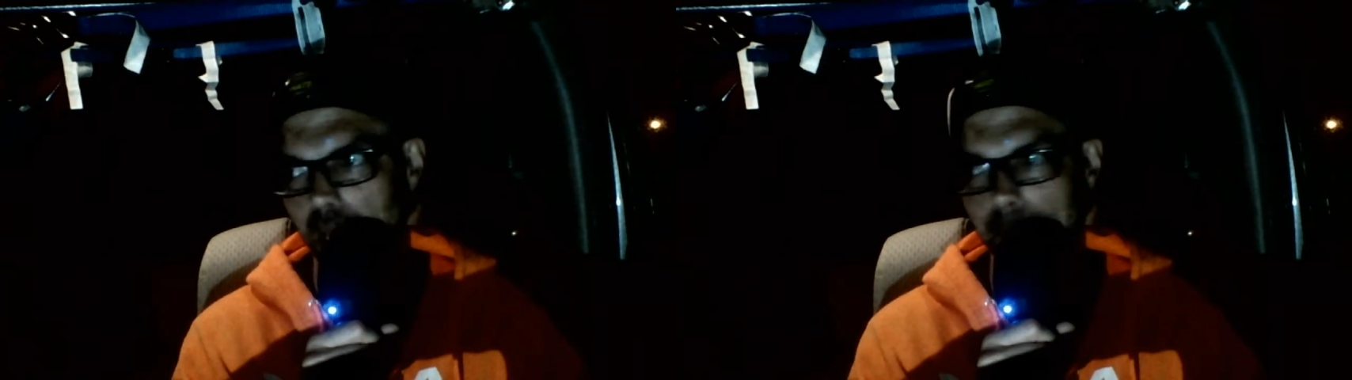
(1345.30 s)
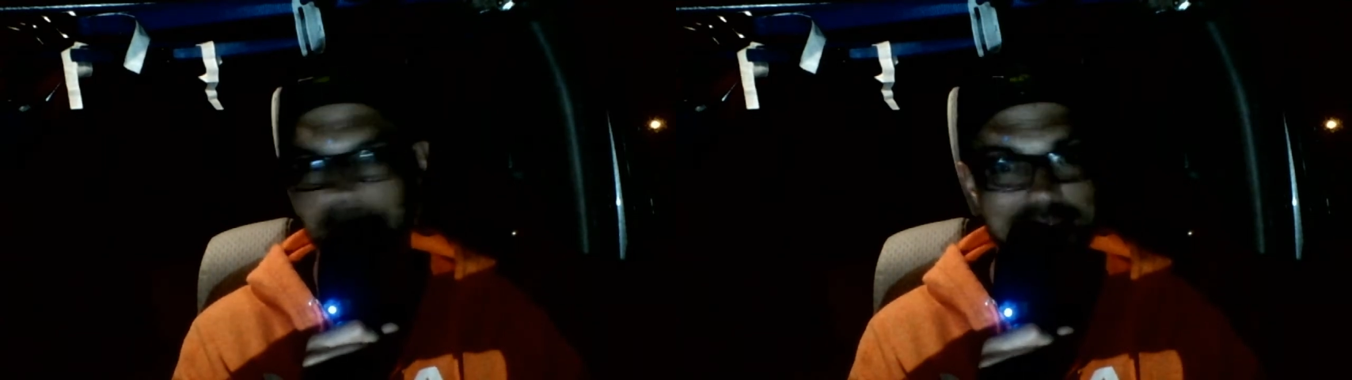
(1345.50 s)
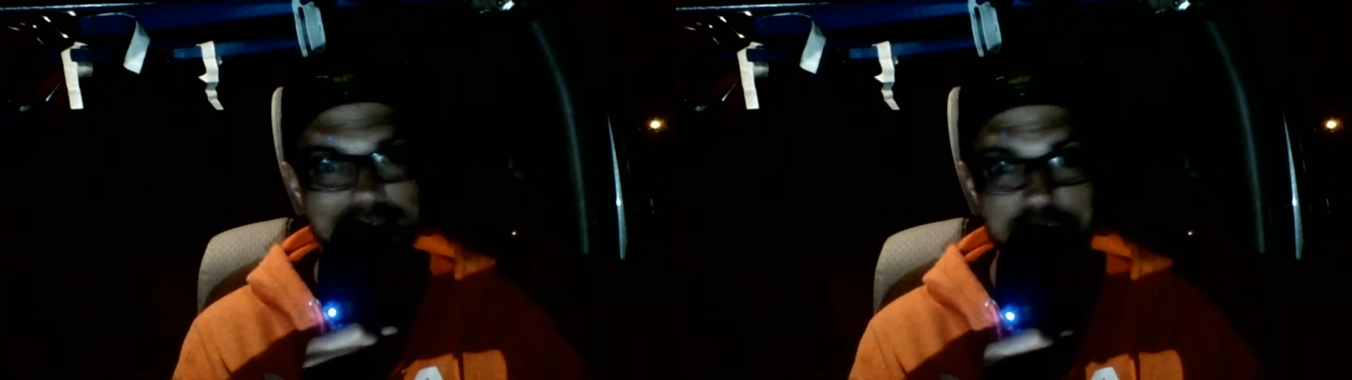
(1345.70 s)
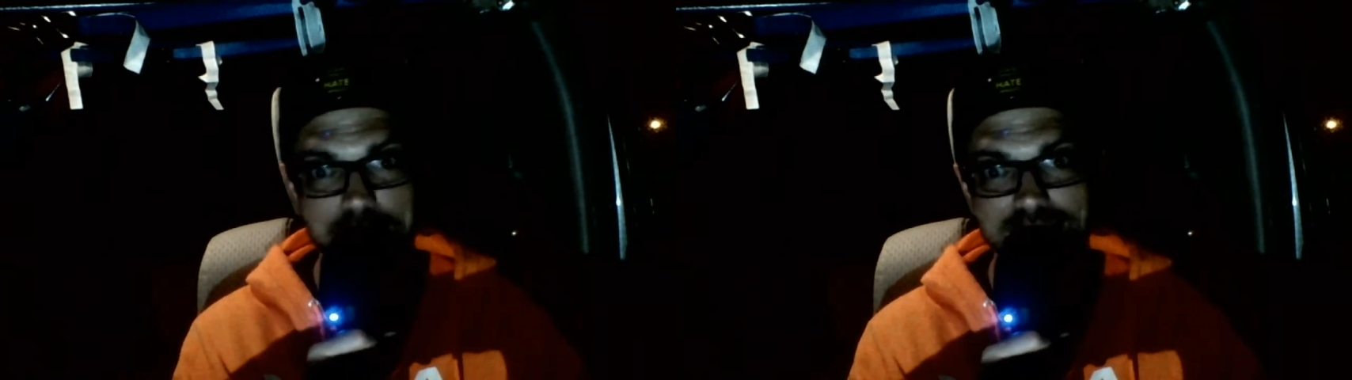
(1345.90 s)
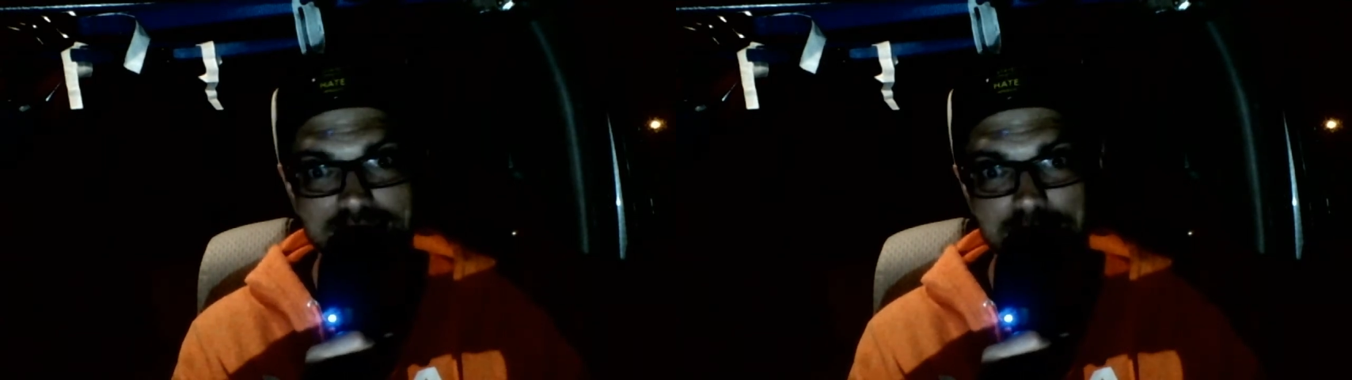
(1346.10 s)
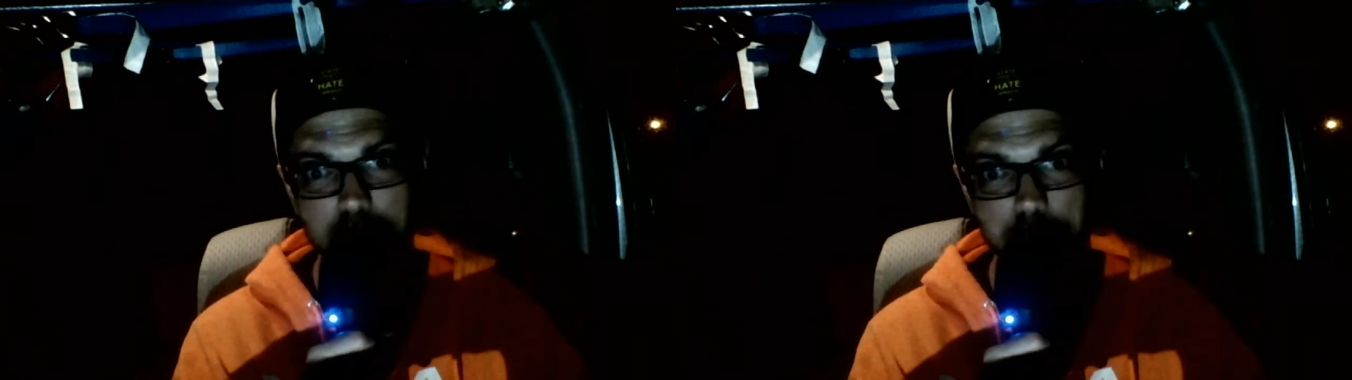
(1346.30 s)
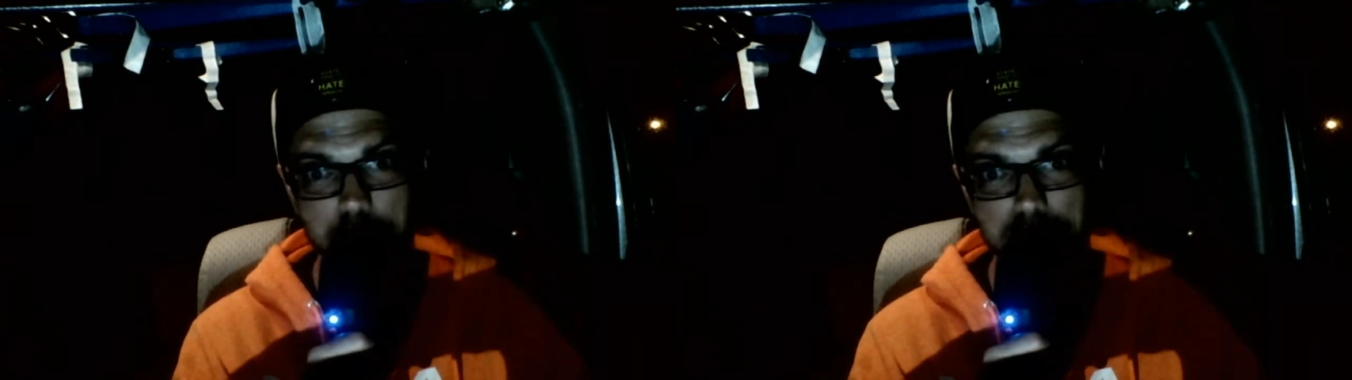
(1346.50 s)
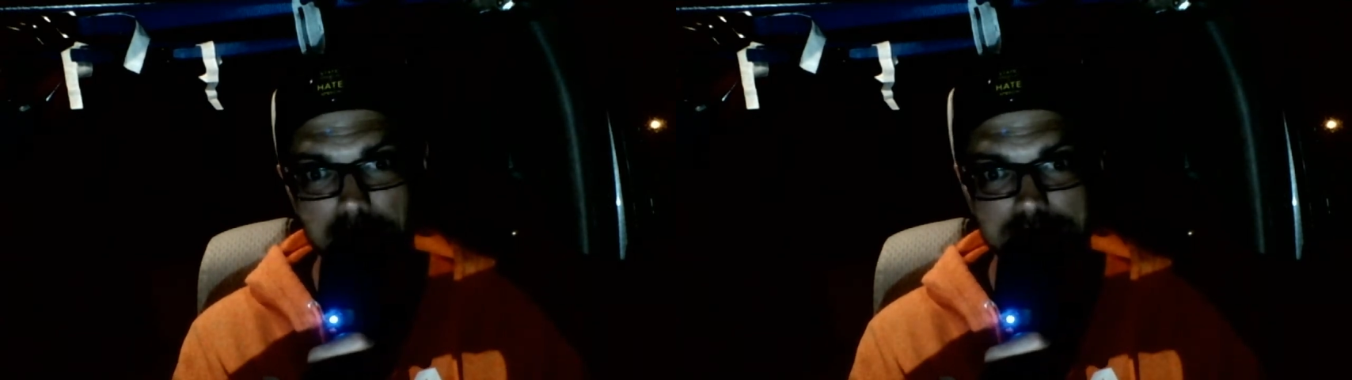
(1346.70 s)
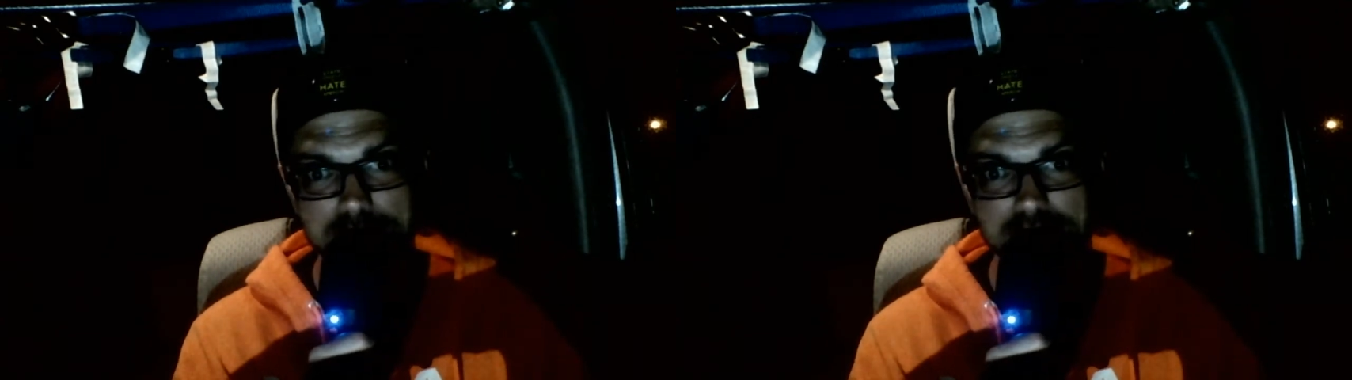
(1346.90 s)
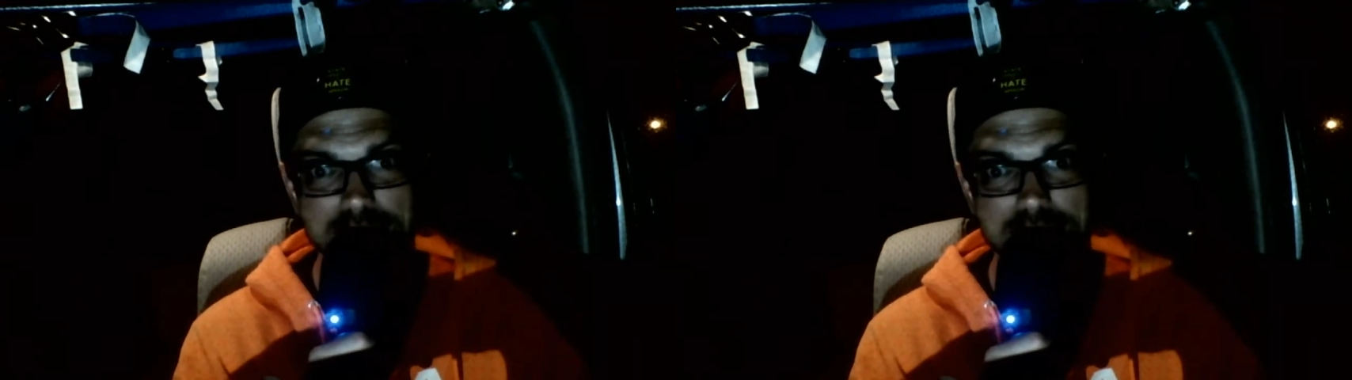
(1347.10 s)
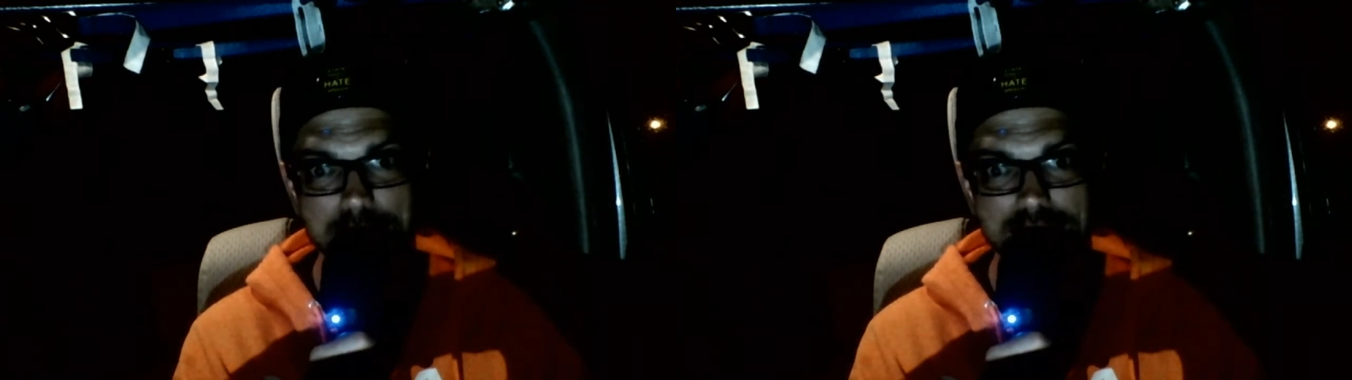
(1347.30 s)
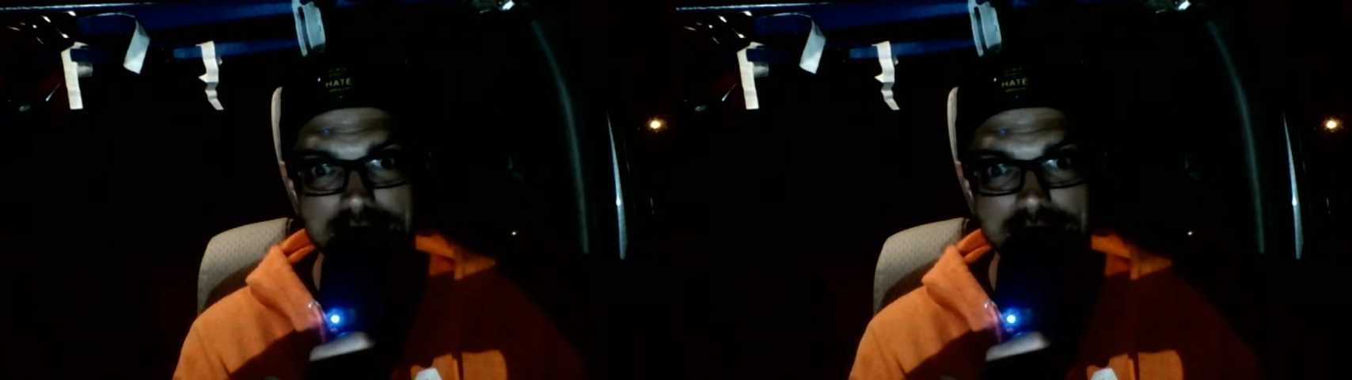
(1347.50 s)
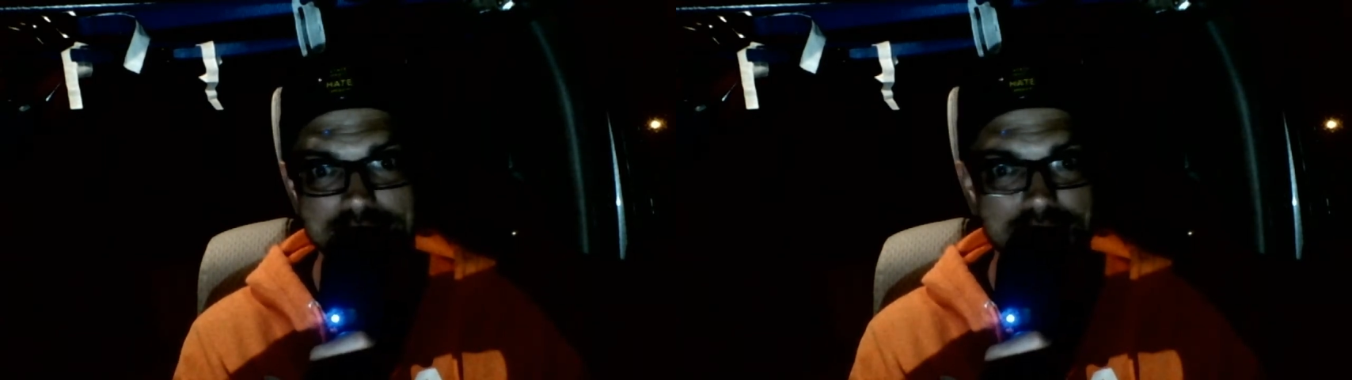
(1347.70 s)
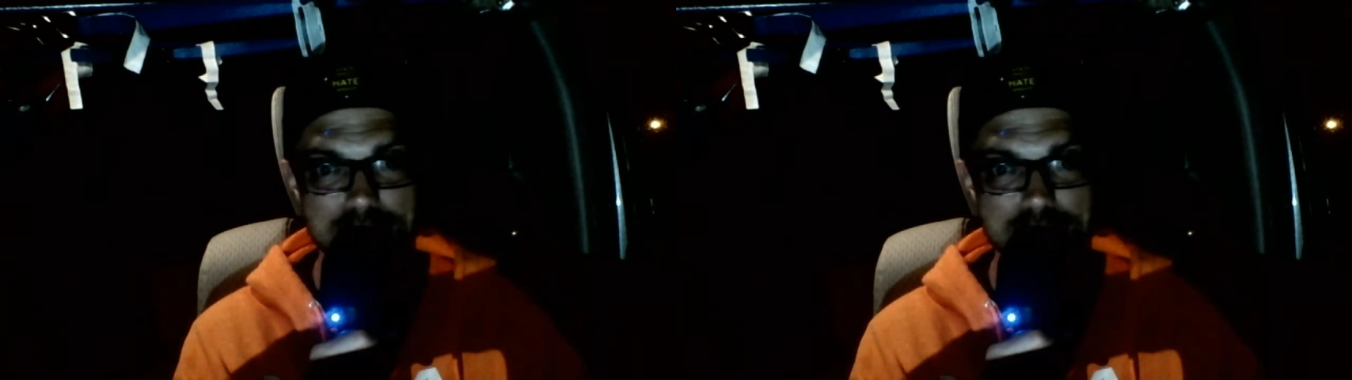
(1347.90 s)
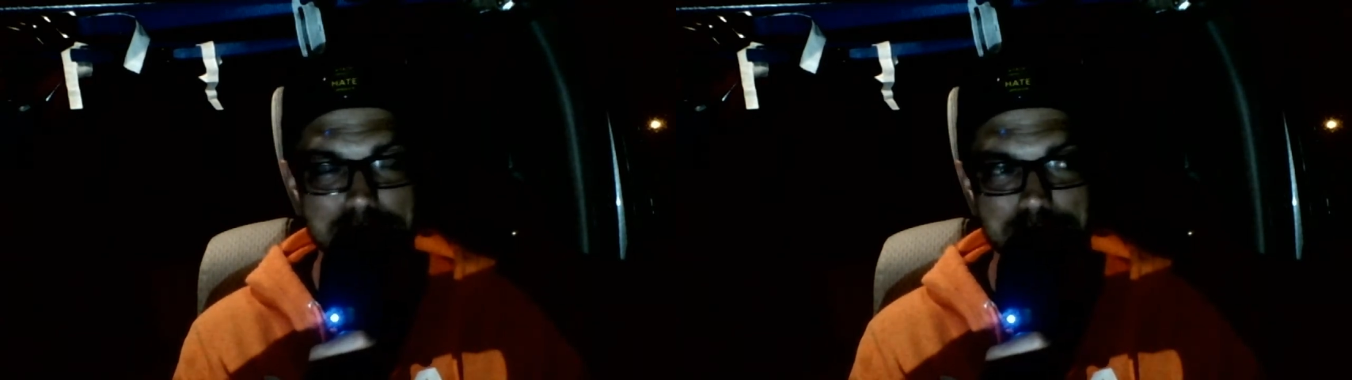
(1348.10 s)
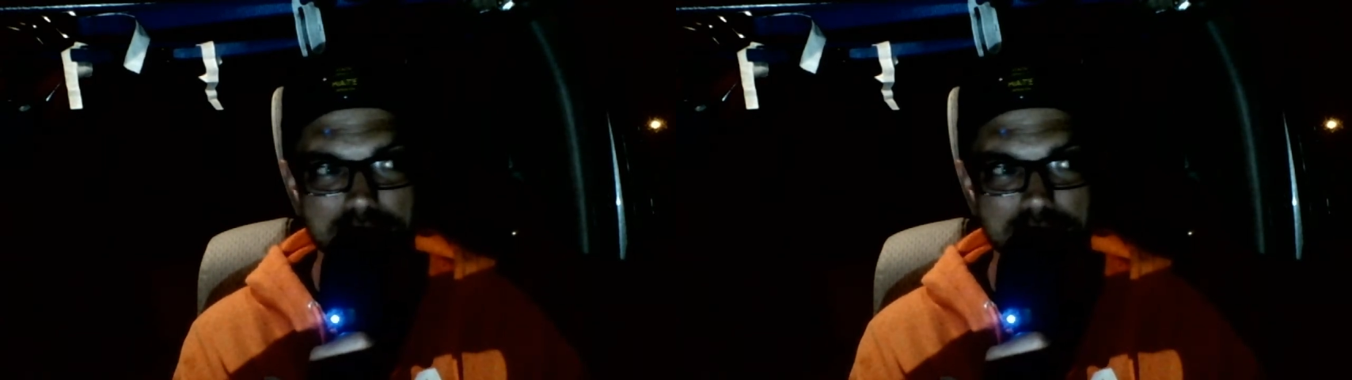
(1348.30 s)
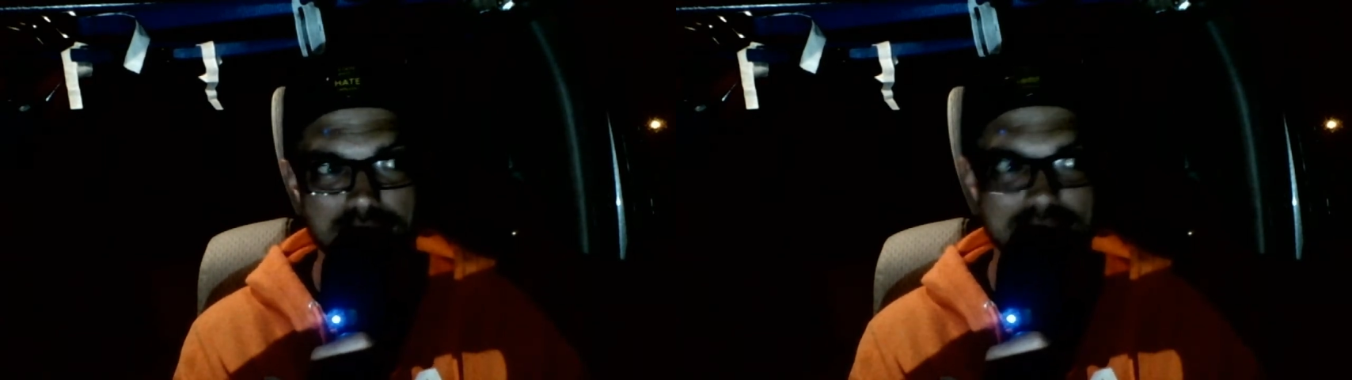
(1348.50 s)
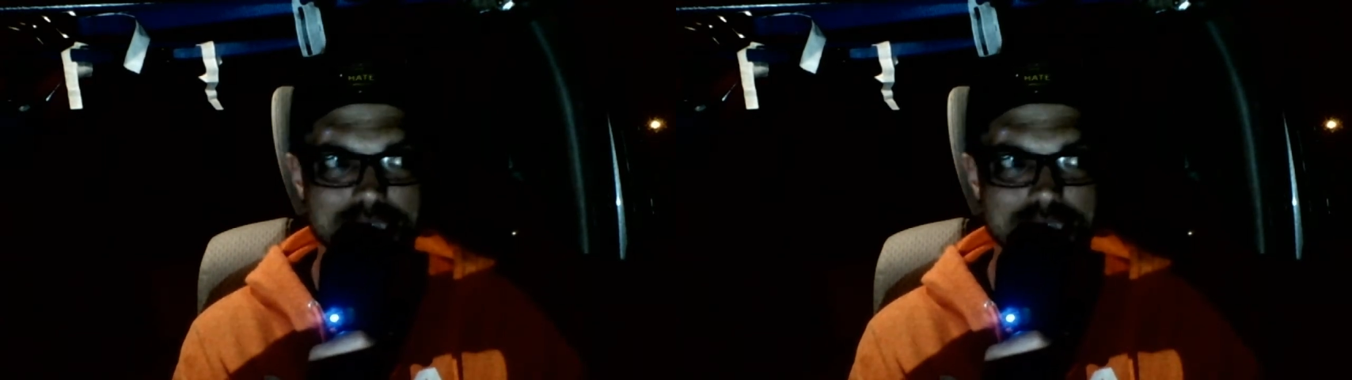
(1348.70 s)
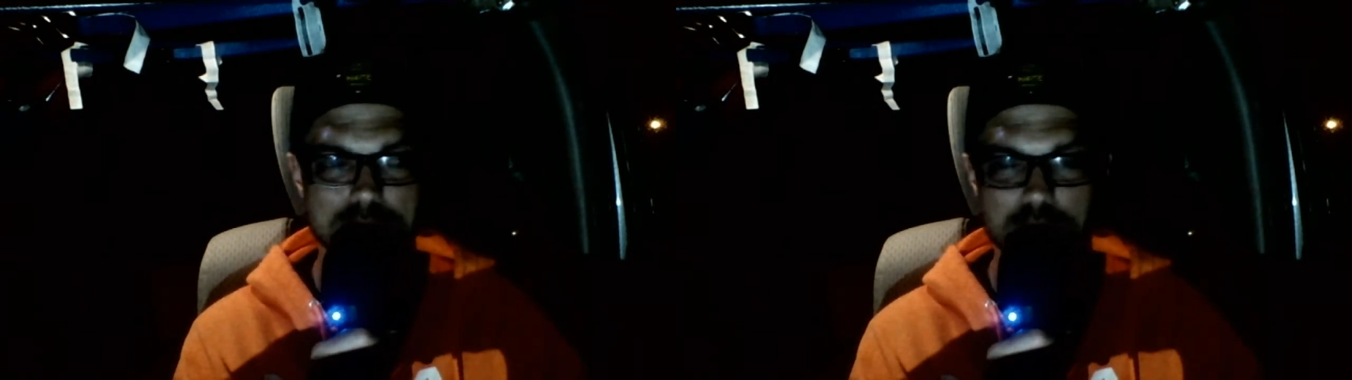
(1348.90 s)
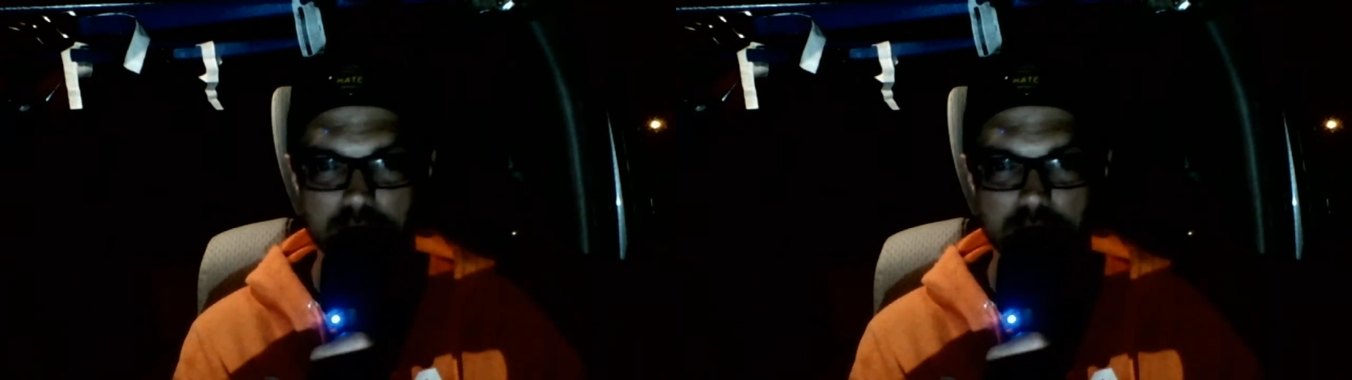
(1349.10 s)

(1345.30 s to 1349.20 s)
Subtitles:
No face is visible, so there are no lips to read.